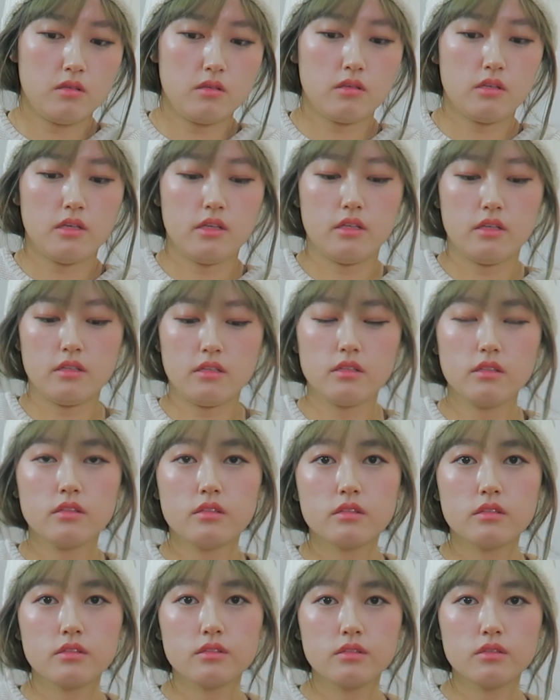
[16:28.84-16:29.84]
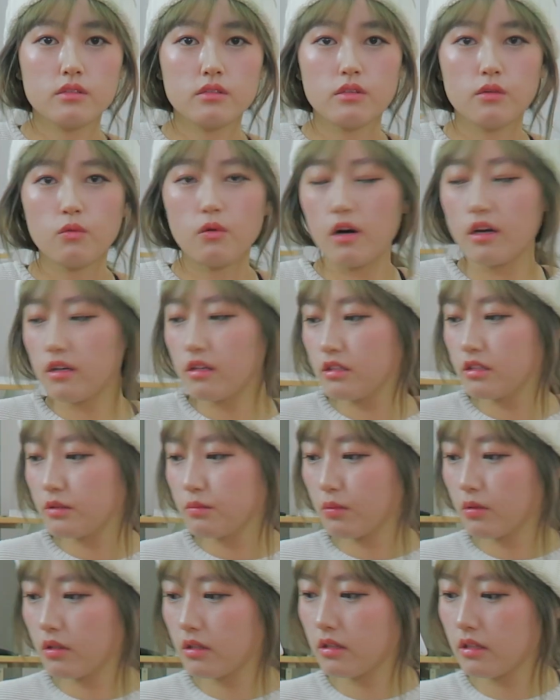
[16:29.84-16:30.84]
Okay, so the water is
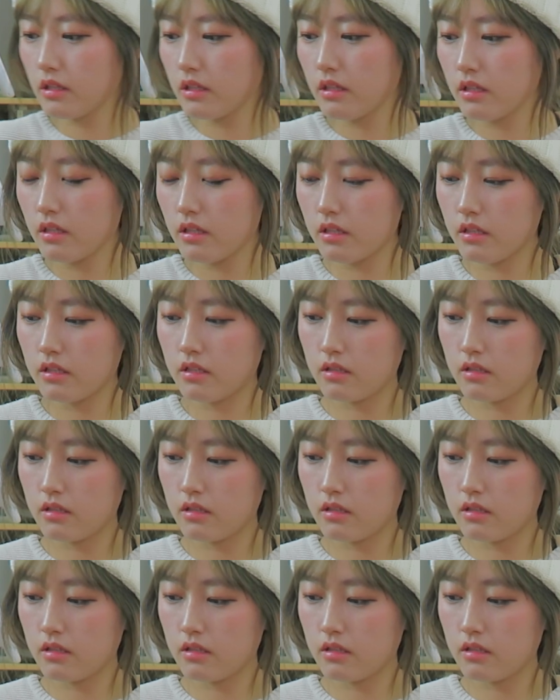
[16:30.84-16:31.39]
boiling.